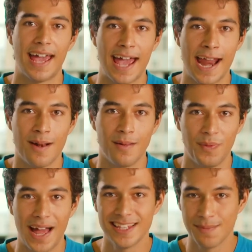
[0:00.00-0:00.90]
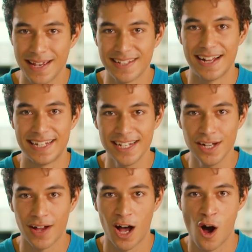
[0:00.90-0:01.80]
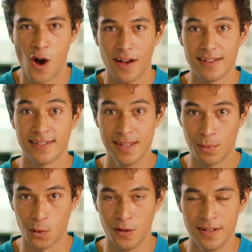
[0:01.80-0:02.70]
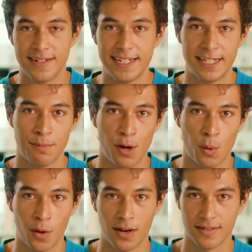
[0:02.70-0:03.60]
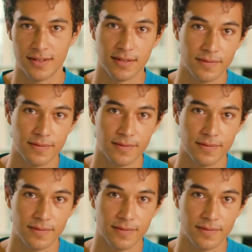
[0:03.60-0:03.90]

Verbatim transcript: And that's the basic idea of how a simple DC motor works.